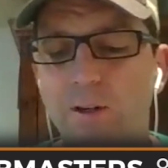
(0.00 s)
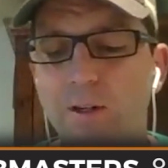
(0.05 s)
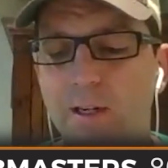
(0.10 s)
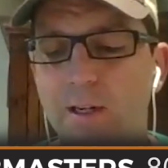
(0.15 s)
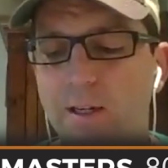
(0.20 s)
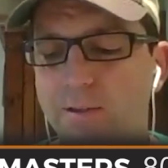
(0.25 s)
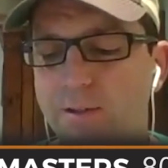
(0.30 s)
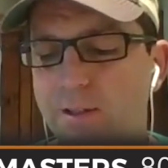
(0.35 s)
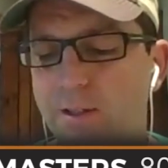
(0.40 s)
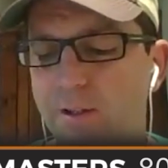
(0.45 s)
And
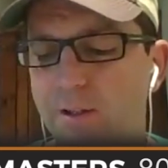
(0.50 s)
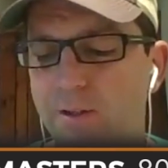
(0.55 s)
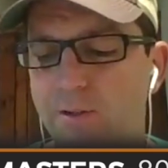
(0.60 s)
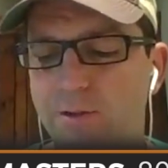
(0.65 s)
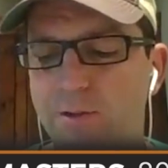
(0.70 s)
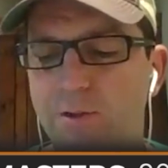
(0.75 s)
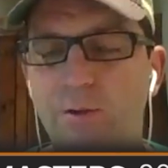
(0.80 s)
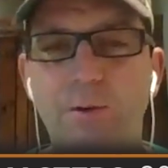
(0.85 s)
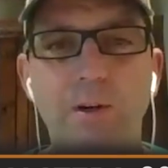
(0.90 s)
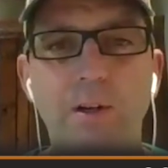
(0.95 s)
I'll tell you a
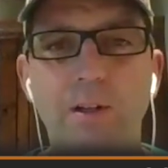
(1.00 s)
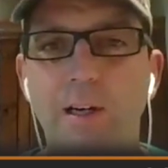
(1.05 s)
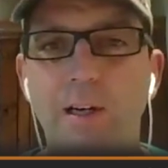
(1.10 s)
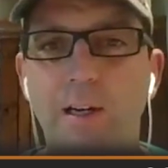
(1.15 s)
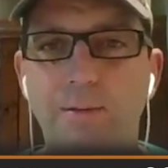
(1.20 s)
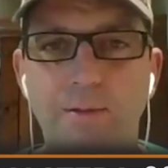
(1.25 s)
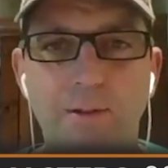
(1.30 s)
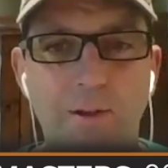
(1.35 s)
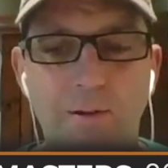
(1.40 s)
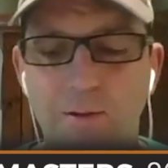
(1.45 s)
story that
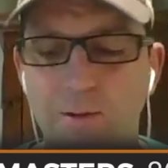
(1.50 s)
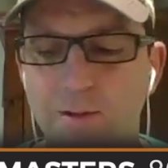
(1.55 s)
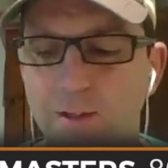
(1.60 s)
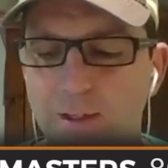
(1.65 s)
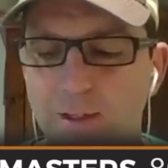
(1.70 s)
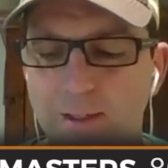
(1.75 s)
I've told